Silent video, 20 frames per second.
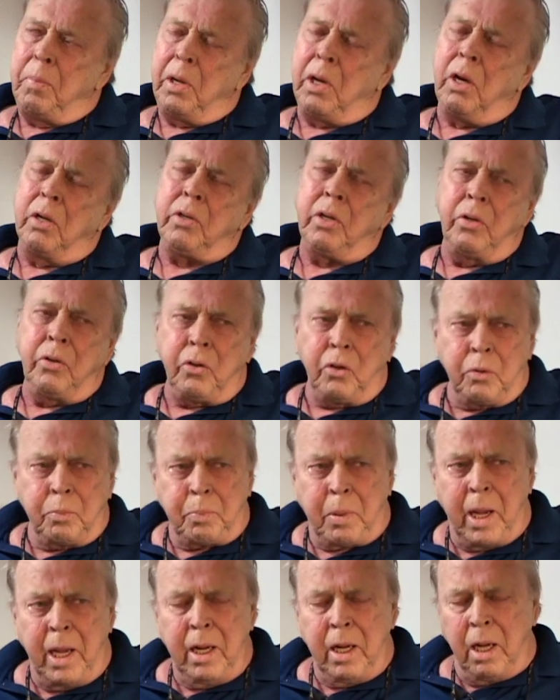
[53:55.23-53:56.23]
because in
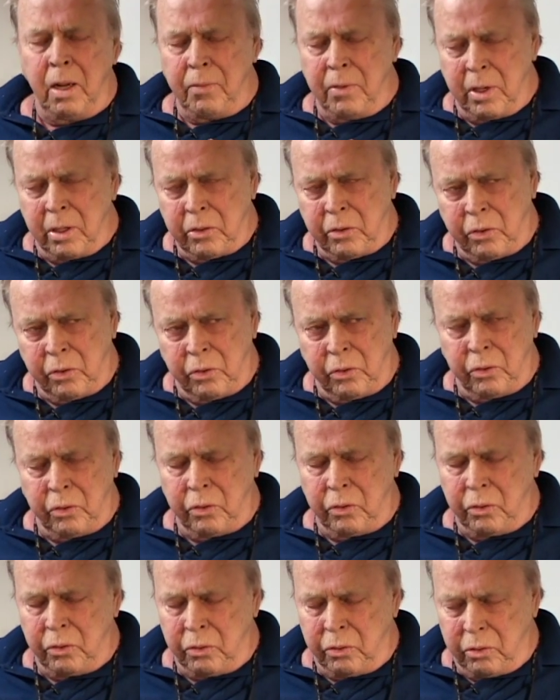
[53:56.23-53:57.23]
spite of their
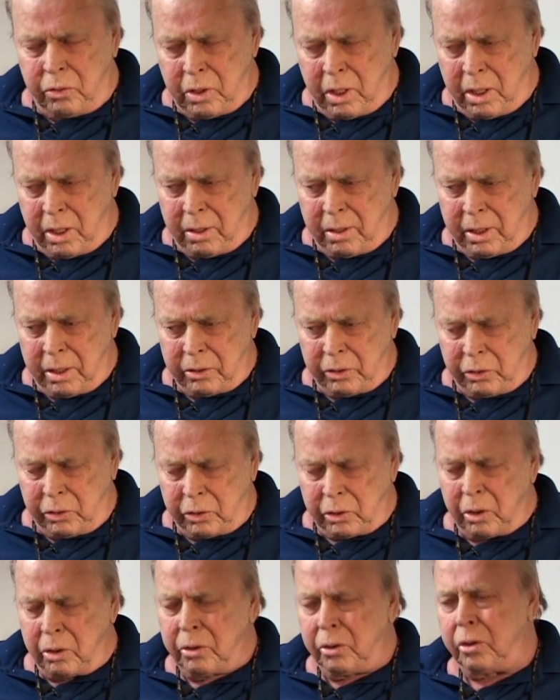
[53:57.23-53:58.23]
uh,
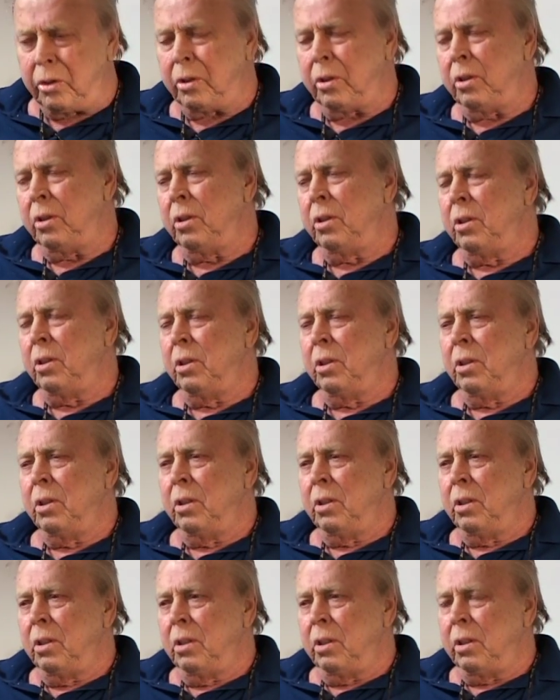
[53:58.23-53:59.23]
search
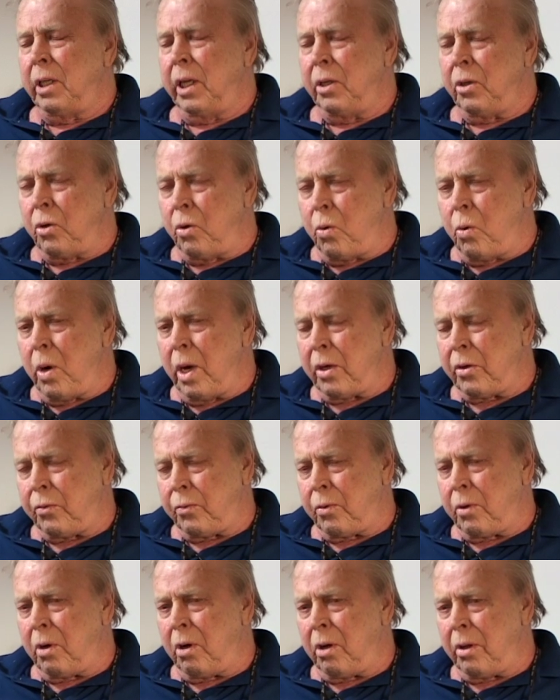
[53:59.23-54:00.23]
and quest
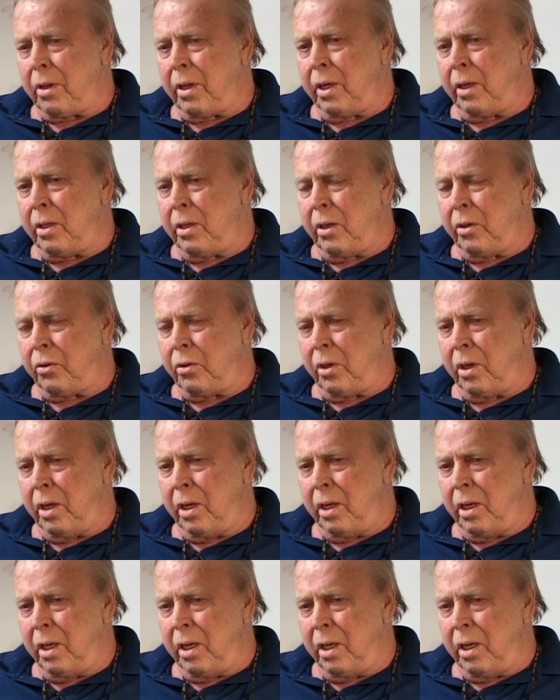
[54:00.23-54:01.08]
for authenticity,